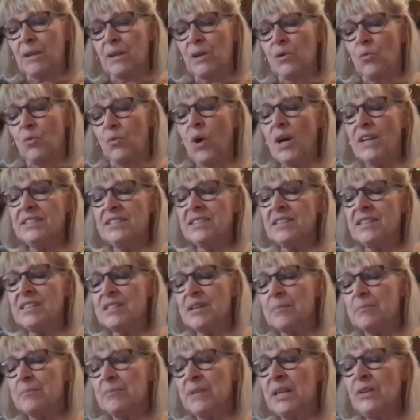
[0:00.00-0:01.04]
What does
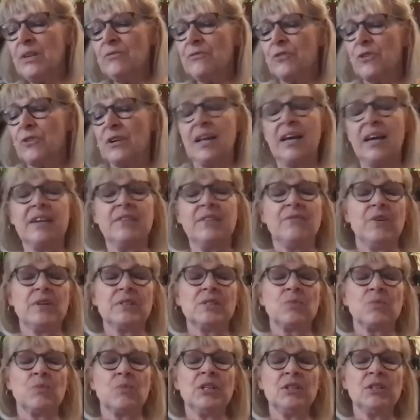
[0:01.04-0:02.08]
it mean for life
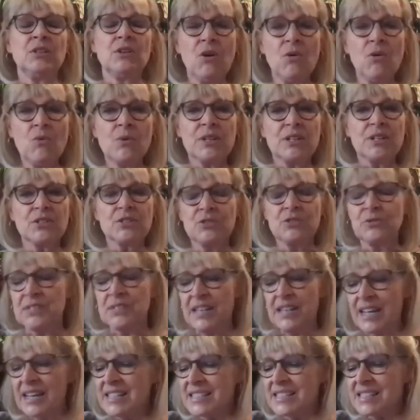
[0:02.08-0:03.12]
as we know it to
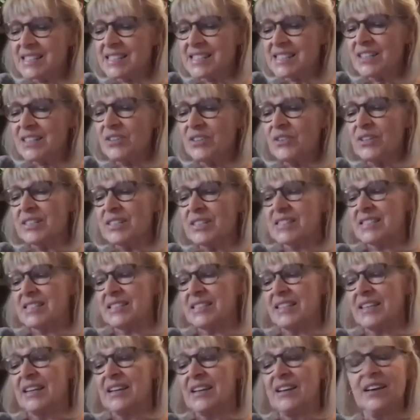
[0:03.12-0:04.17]
take
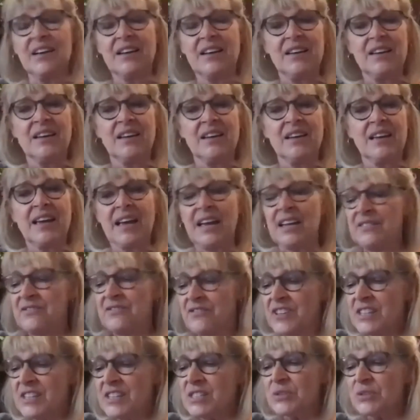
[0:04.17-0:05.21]
seriously and
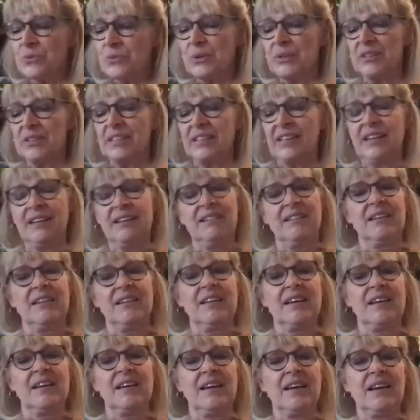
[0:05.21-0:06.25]
viscerally
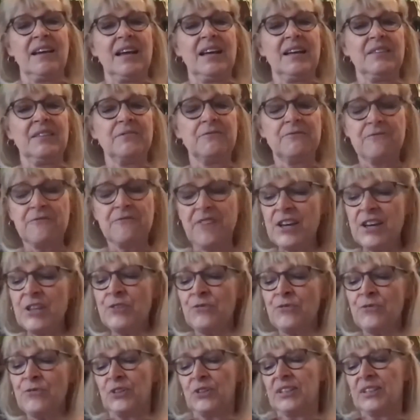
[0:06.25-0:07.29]
and
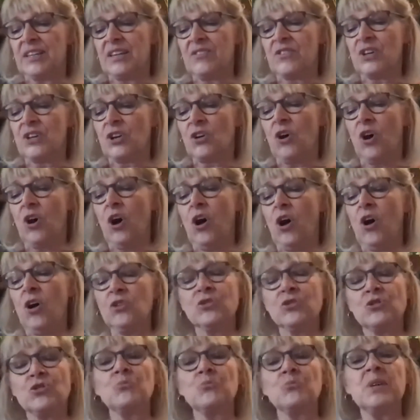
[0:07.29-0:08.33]
faithfully the call
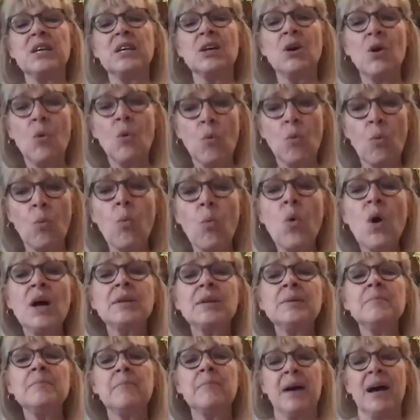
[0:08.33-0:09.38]
to be
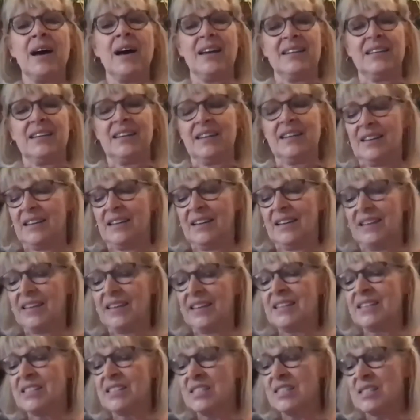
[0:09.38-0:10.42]
one body
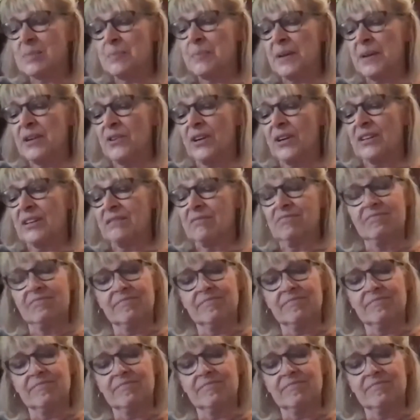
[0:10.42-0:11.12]
in spirit,